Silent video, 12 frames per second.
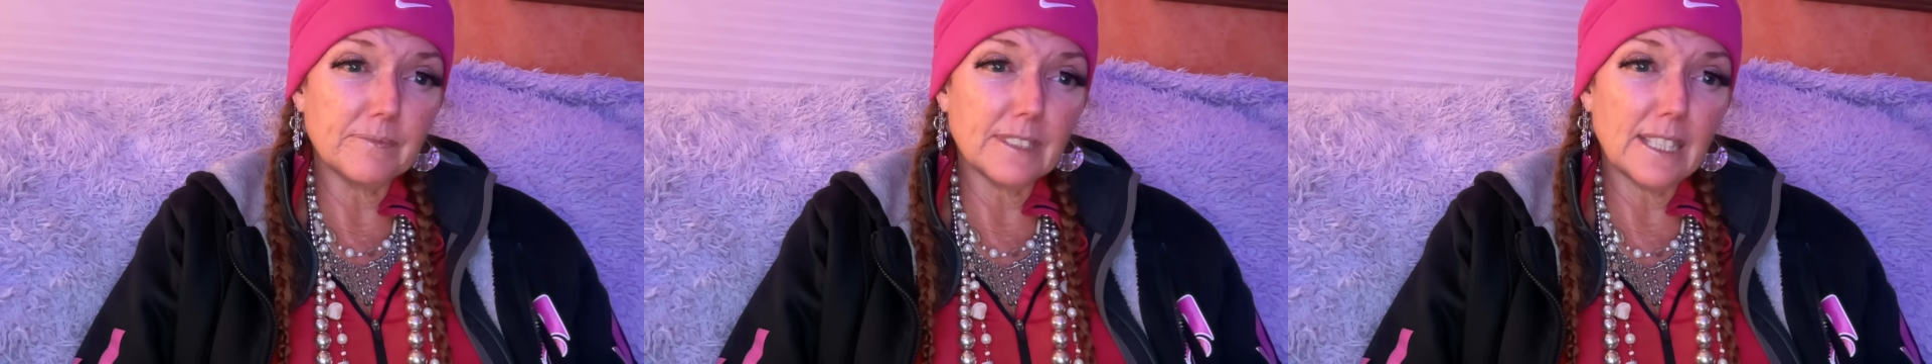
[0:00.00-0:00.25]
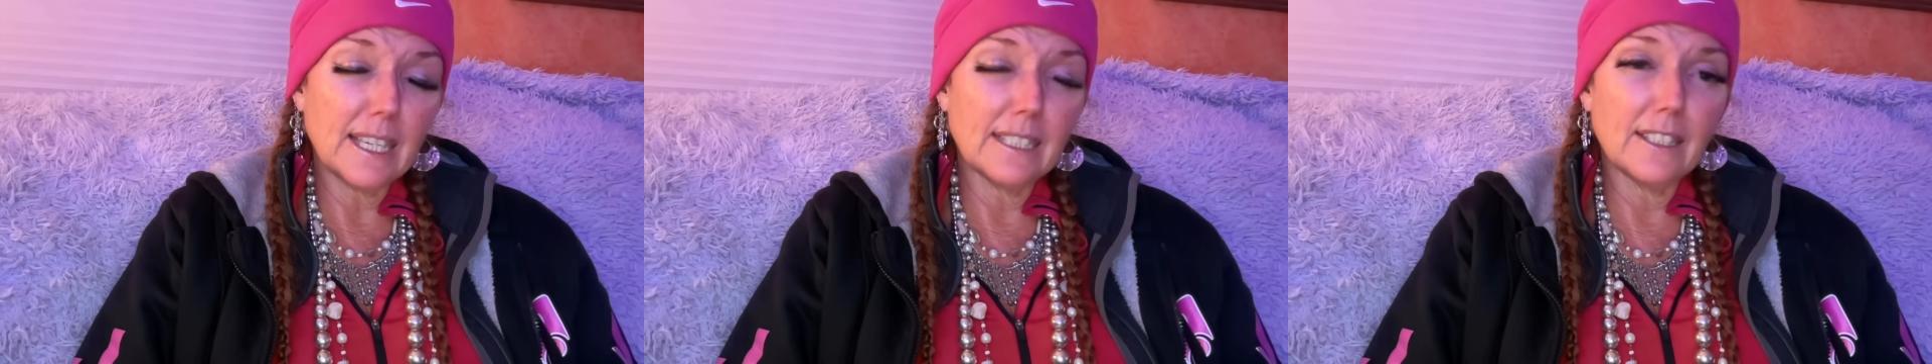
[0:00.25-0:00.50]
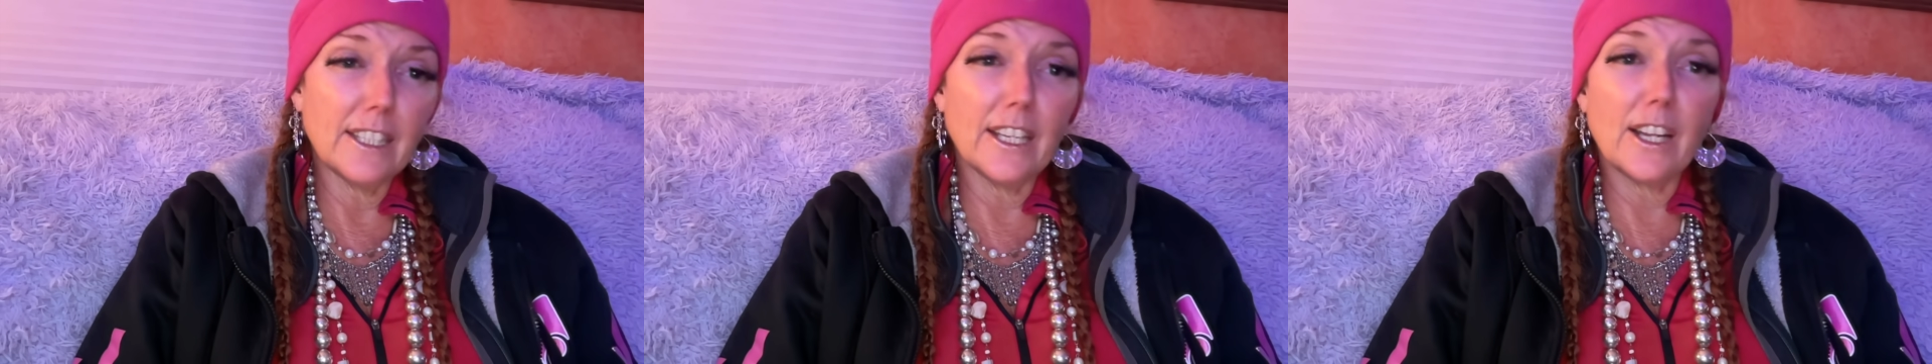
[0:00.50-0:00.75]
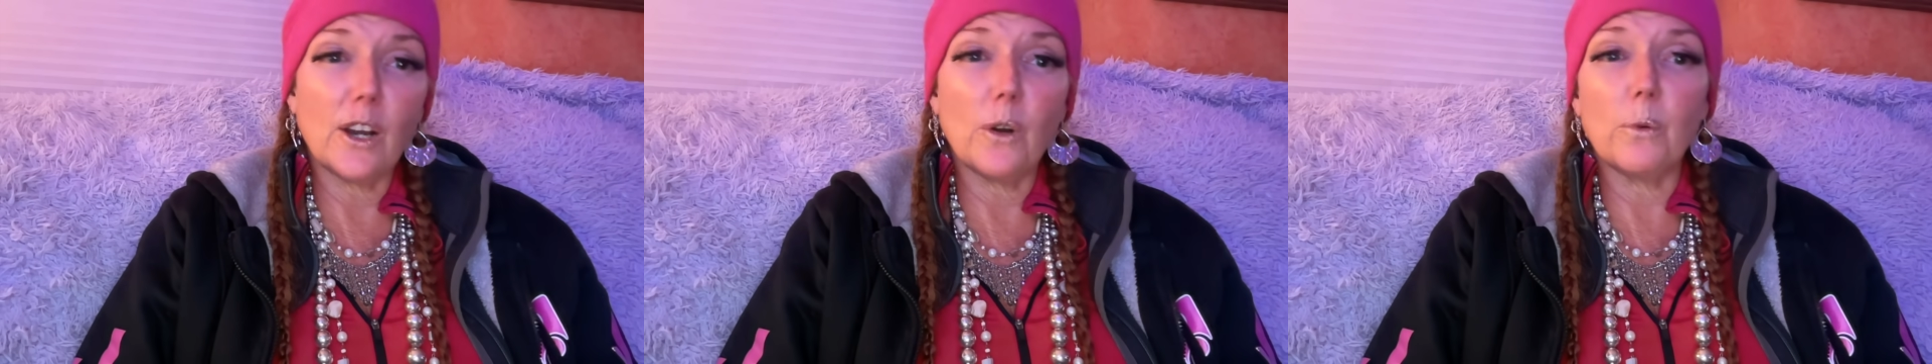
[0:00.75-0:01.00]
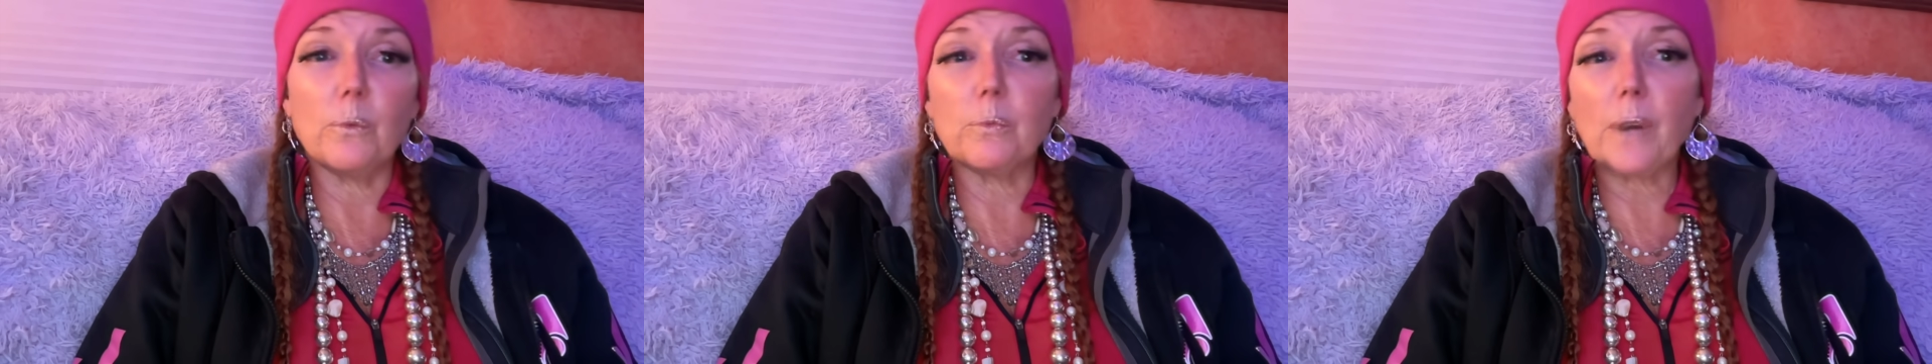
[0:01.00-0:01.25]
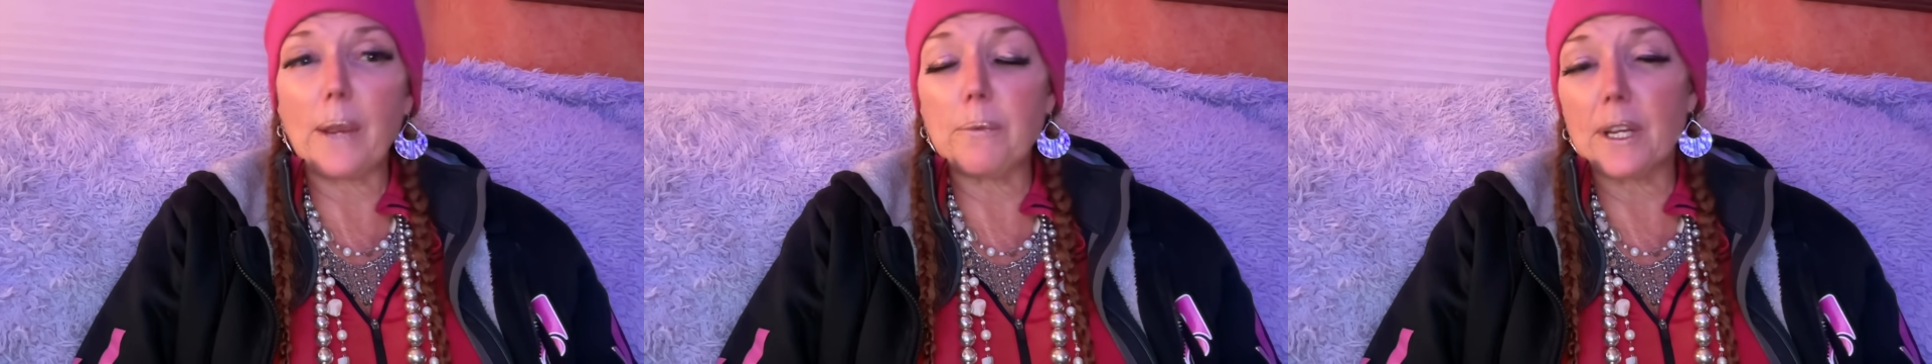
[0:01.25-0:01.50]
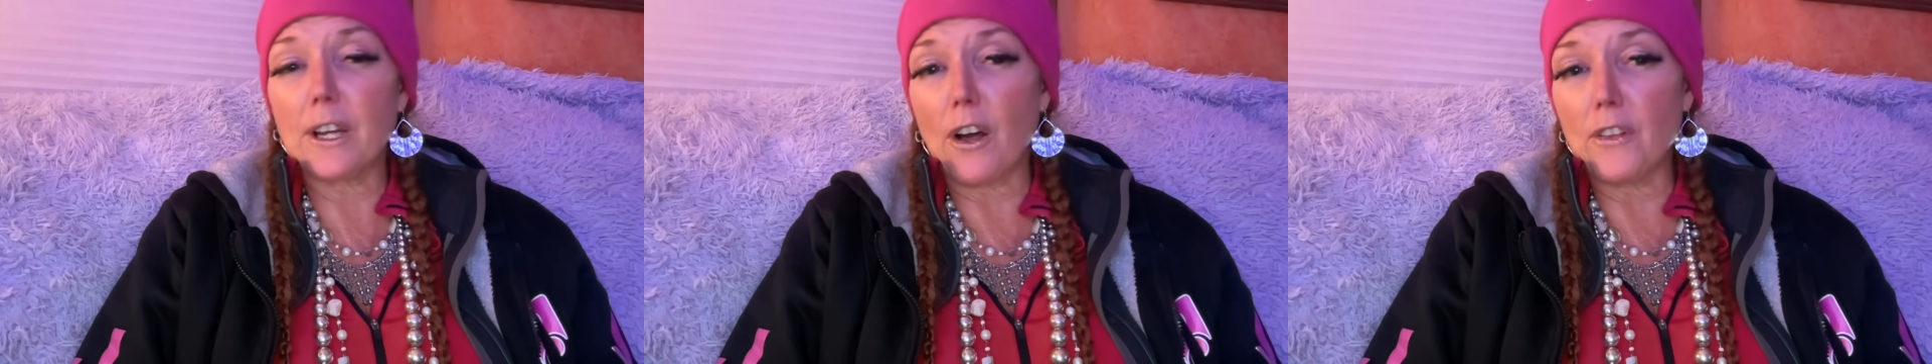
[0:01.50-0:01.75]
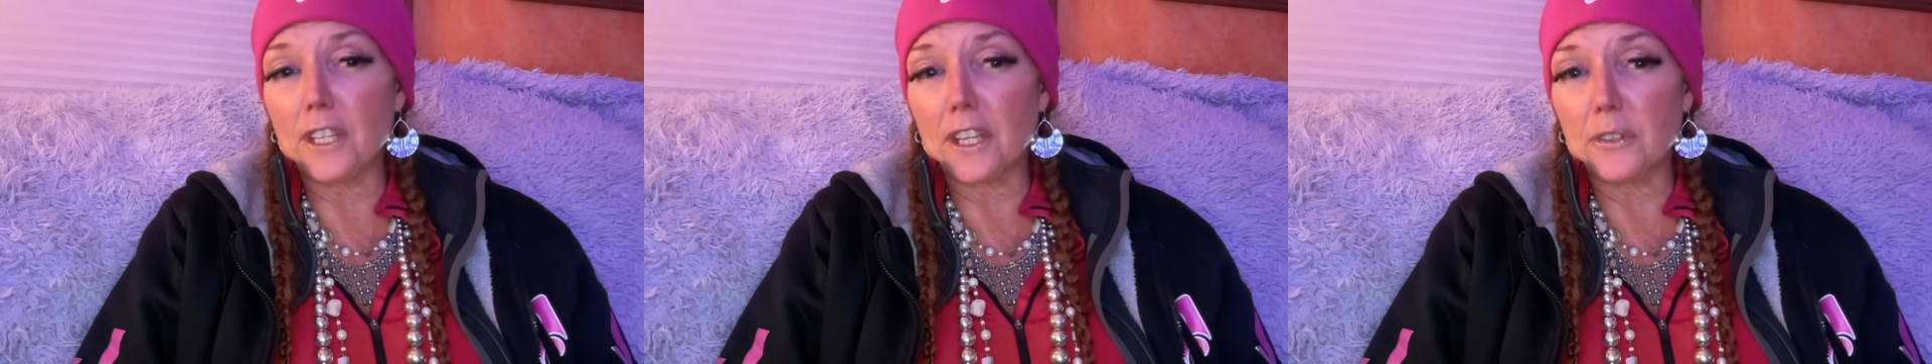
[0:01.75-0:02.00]
And, you know, Ray Ren,
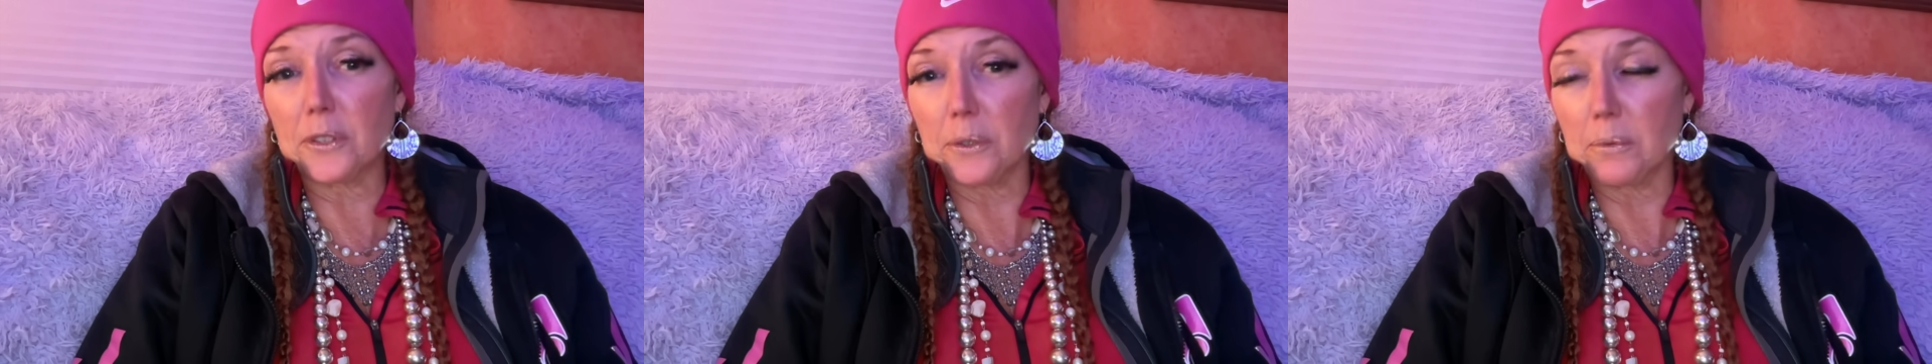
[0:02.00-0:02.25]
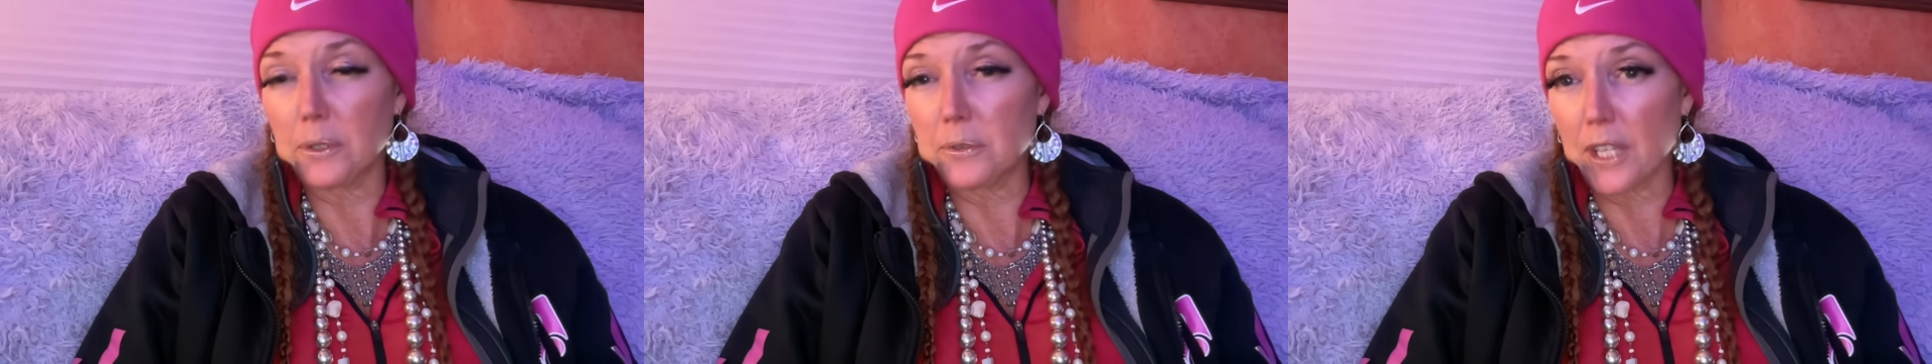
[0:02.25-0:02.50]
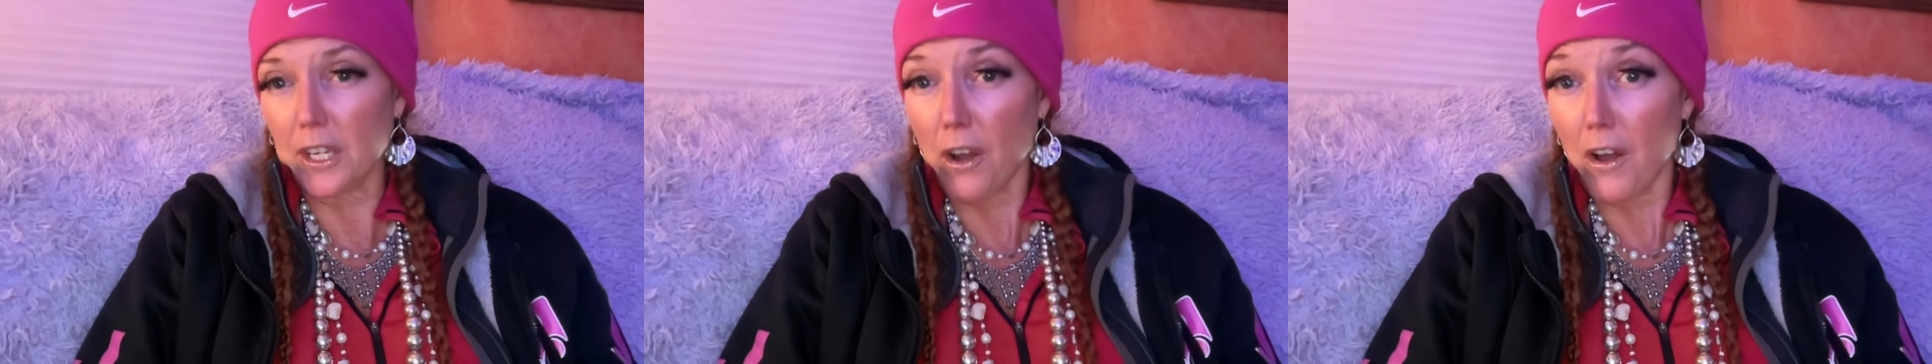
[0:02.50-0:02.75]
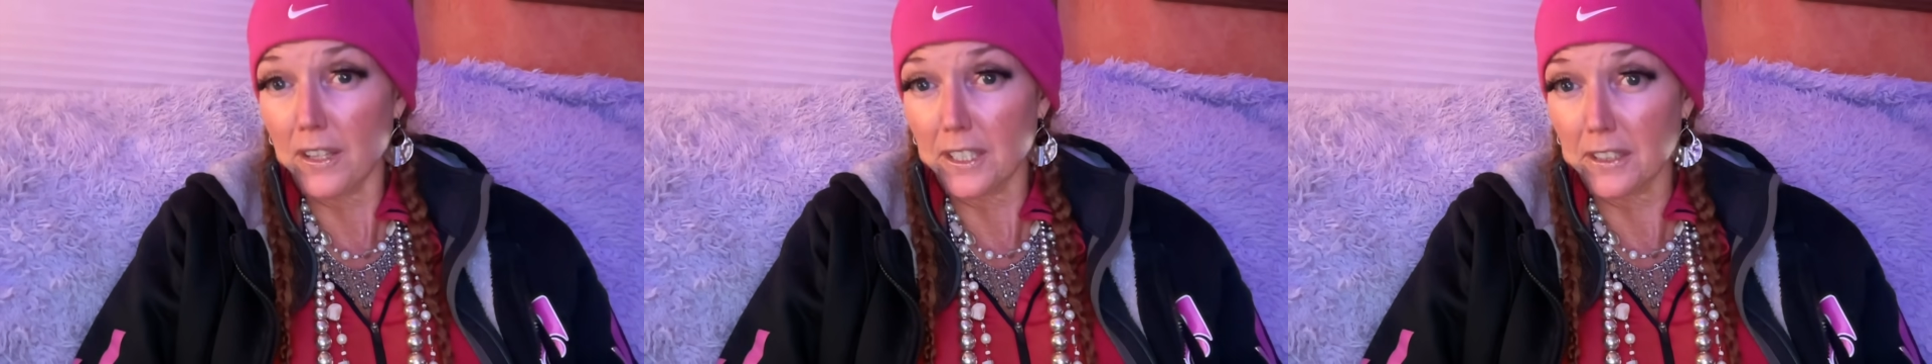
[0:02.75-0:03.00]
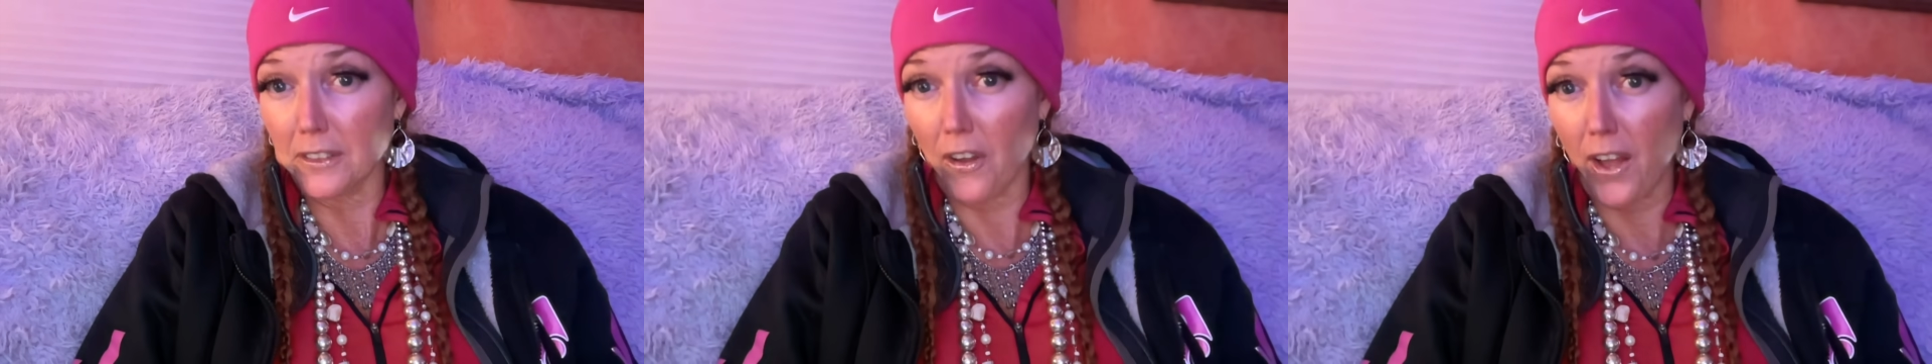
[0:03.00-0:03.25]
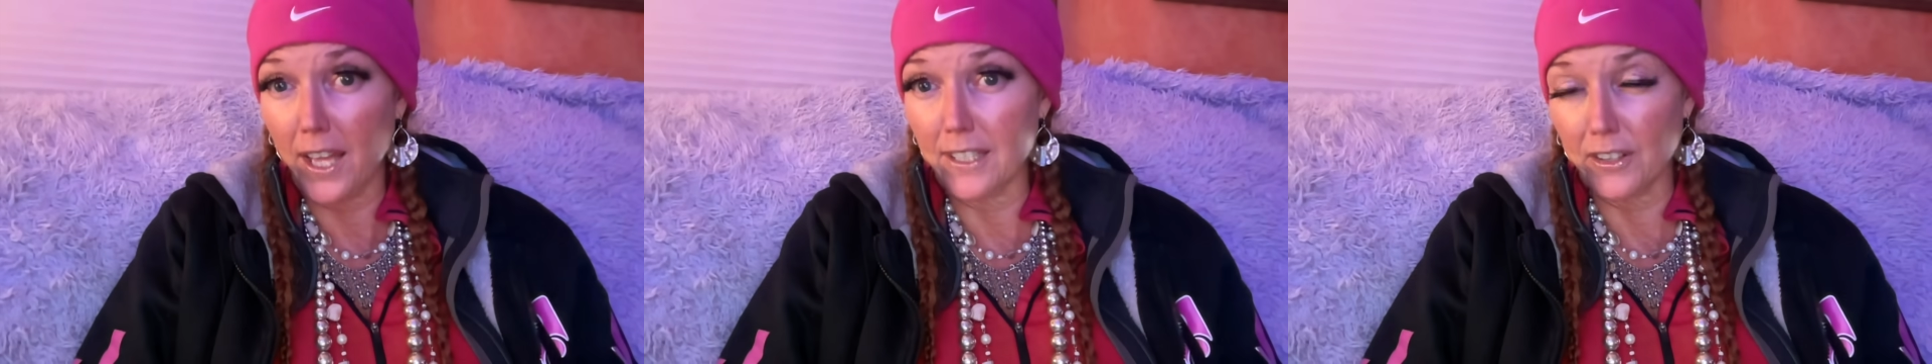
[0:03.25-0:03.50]
all the other gurus that call it a lot